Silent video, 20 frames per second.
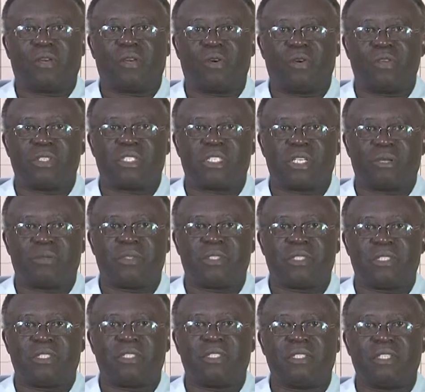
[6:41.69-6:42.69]

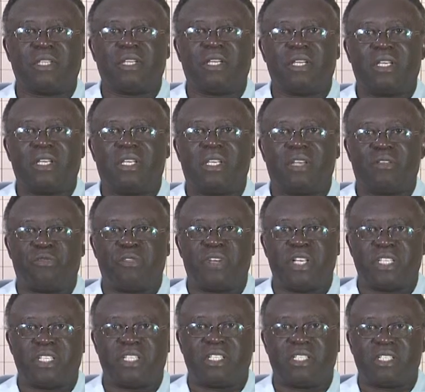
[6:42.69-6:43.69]
Concepts,
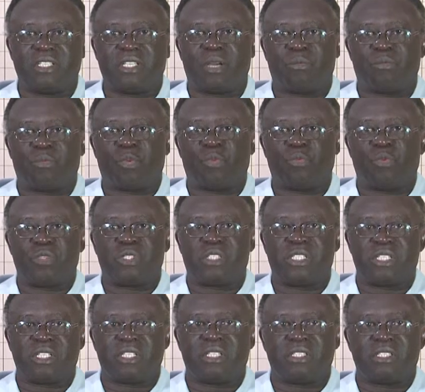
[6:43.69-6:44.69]
definitions, and
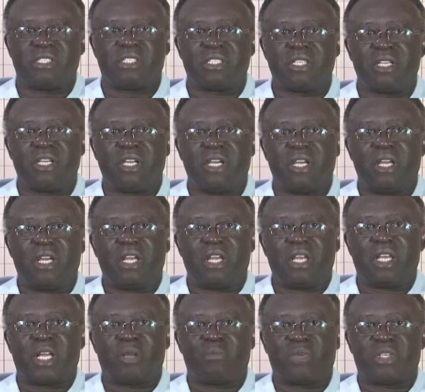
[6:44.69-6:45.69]
propositions
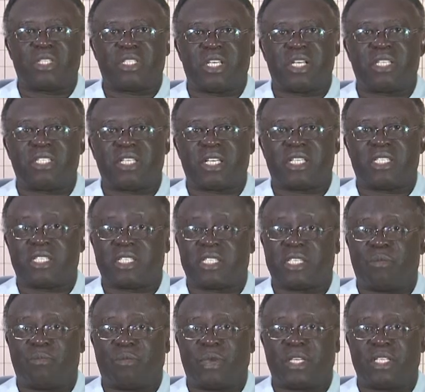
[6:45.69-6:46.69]
that presents a
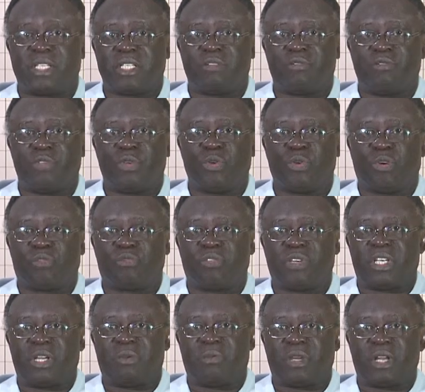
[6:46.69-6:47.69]
systematic view of
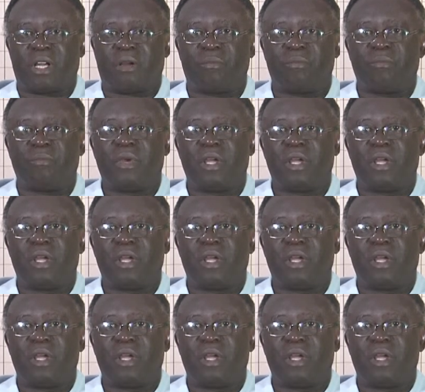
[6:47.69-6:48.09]
phenomena